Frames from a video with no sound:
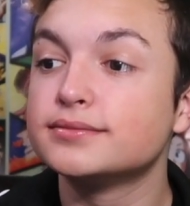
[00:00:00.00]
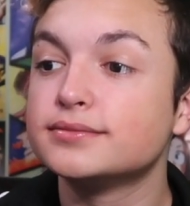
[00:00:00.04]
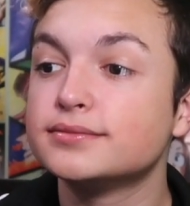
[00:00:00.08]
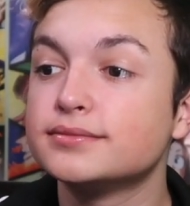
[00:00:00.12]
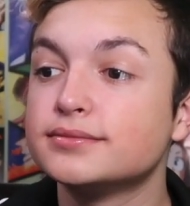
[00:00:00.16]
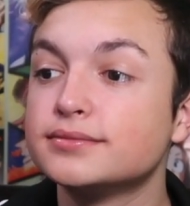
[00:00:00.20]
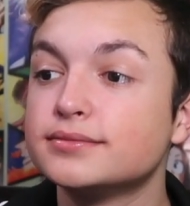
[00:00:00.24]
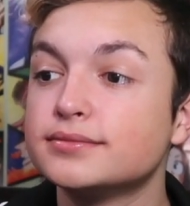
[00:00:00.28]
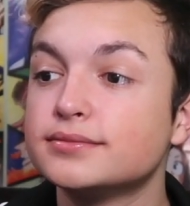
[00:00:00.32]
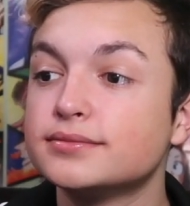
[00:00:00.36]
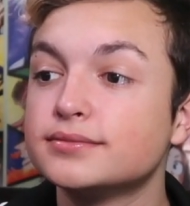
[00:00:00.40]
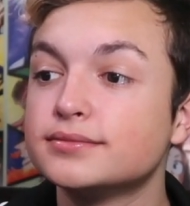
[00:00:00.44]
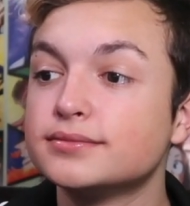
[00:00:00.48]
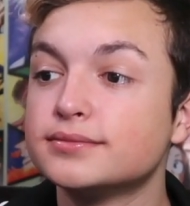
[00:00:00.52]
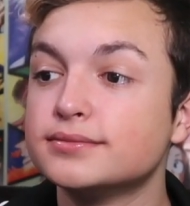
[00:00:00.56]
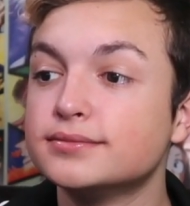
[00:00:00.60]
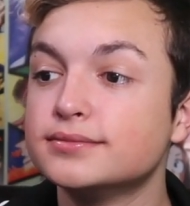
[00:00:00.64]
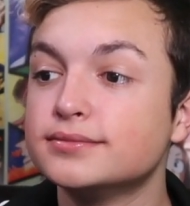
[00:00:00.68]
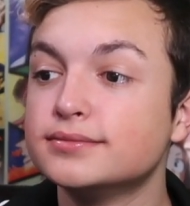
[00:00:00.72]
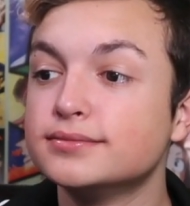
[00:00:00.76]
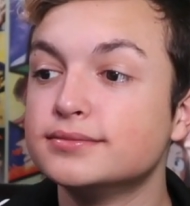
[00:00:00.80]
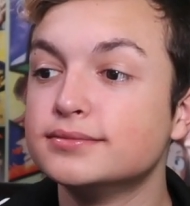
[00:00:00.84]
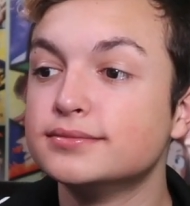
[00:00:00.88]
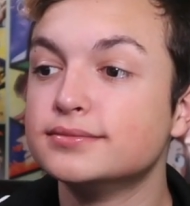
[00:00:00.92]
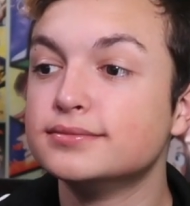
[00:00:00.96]

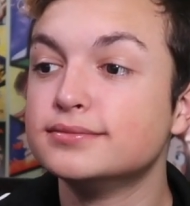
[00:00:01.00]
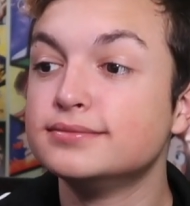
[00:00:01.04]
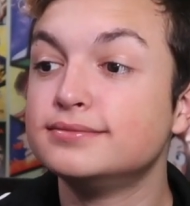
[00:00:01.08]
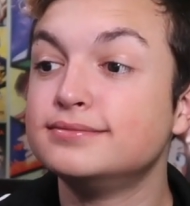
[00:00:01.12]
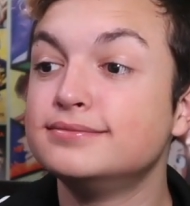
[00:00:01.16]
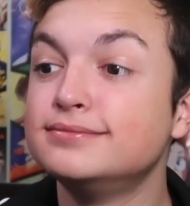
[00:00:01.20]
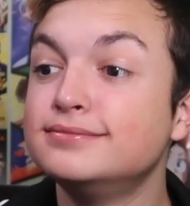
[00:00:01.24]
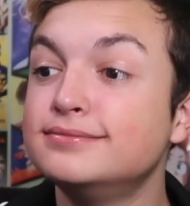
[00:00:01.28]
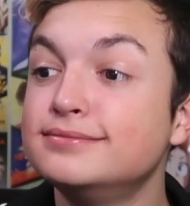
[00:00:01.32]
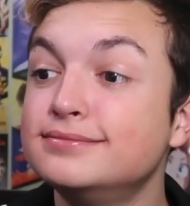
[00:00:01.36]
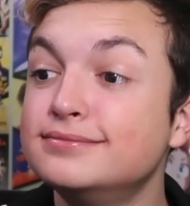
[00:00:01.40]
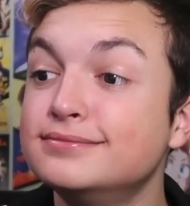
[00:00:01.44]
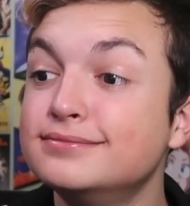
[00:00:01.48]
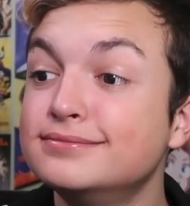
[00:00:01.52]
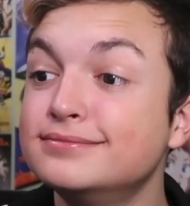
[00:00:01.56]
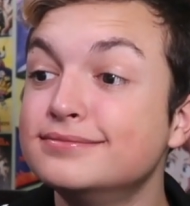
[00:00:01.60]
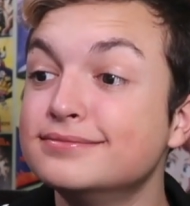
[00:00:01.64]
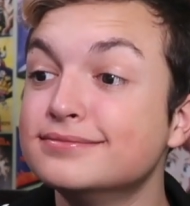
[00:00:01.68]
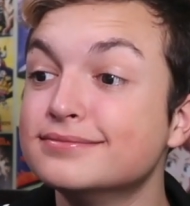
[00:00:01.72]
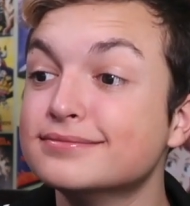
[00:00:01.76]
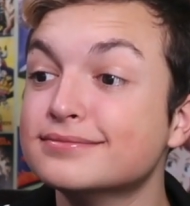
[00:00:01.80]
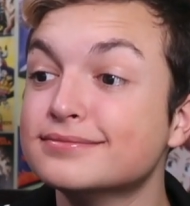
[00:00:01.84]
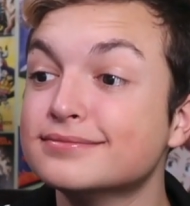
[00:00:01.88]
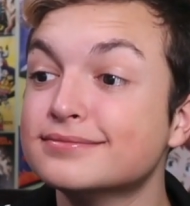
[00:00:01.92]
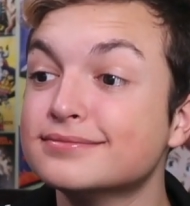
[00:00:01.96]

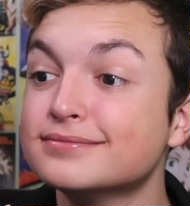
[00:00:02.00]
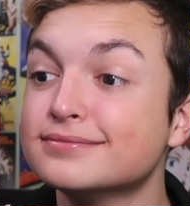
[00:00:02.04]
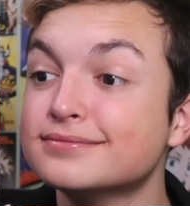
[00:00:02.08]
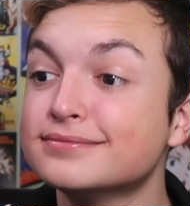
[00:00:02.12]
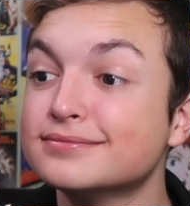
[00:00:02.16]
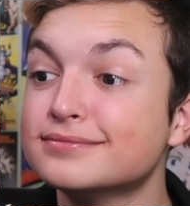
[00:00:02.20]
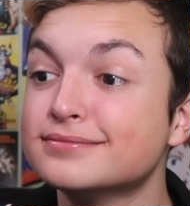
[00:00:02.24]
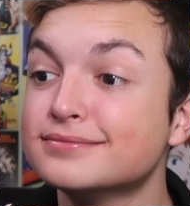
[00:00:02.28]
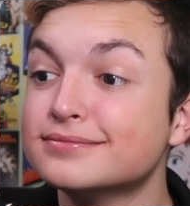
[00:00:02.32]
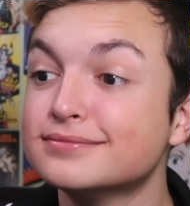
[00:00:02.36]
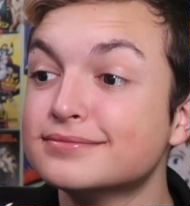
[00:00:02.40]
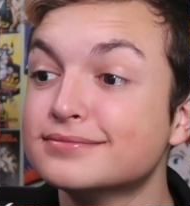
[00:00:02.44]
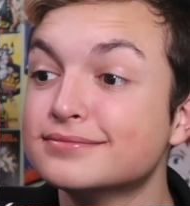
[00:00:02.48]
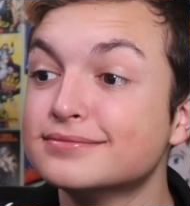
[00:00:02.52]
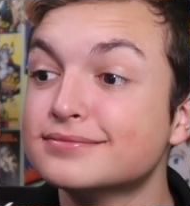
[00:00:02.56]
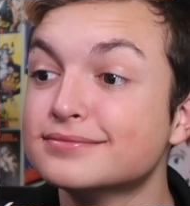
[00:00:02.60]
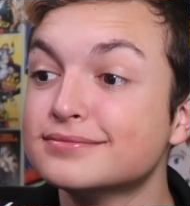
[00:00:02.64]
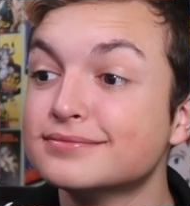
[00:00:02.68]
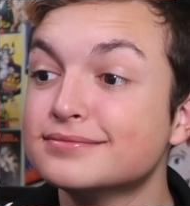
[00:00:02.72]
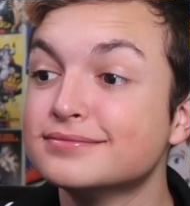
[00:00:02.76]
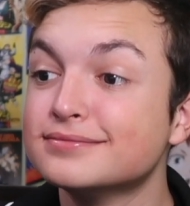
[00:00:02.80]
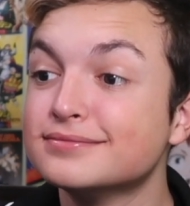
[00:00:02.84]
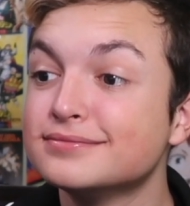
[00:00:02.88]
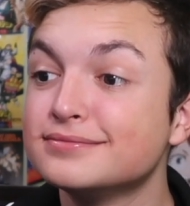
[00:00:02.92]
Nothing is said.